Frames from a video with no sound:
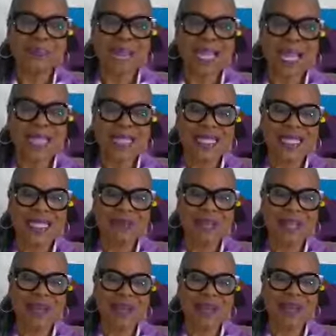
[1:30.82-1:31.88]
at this
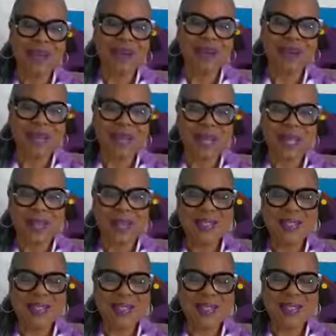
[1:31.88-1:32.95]
metaphoric
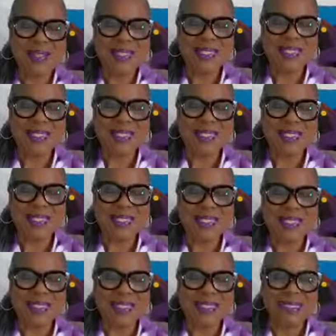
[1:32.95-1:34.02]
well, and
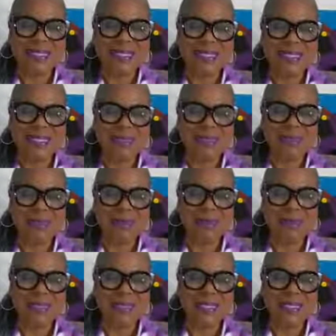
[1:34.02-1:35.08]
we
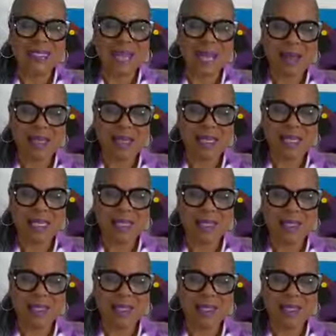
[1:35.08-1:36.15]
pick a topic
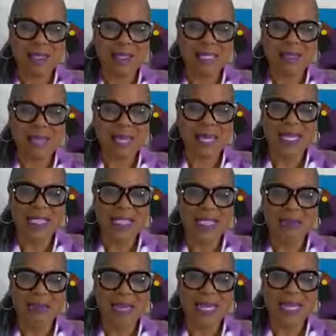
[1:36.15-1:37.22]
and we spend
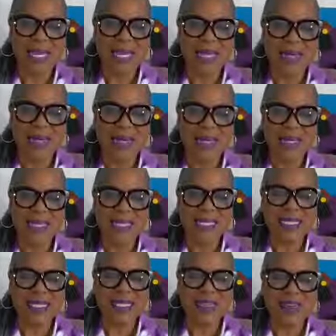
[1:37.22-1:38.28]
some time
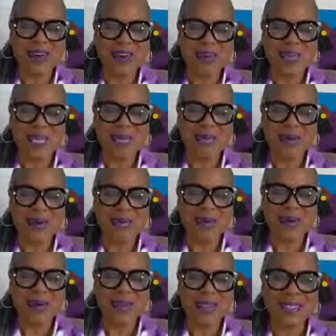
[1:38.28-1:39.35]
really talking
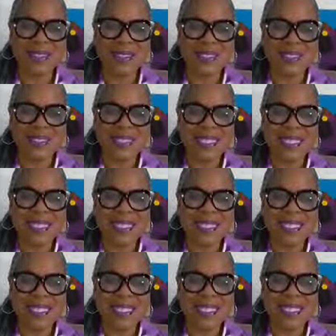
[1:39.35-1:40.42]
about
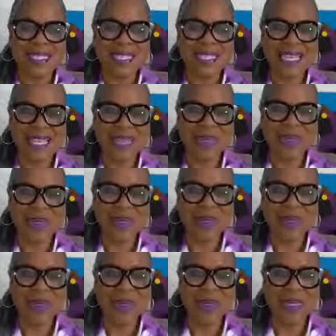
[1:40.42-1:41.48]
things that
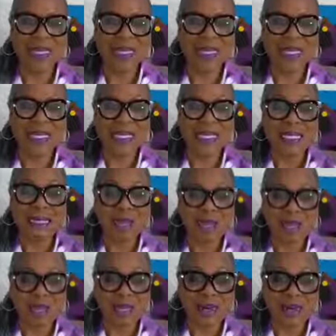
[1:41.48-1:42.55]
will
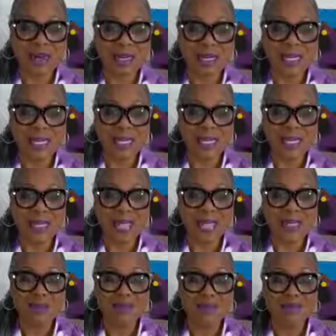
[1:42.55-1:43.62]
inspire us
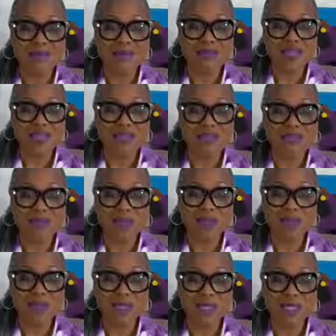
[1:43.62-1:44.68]
and move us
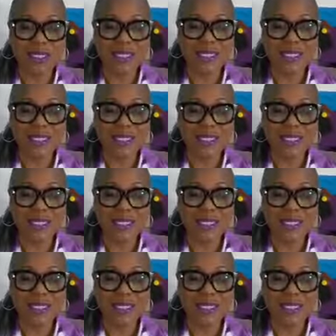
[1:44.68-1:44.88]
forward,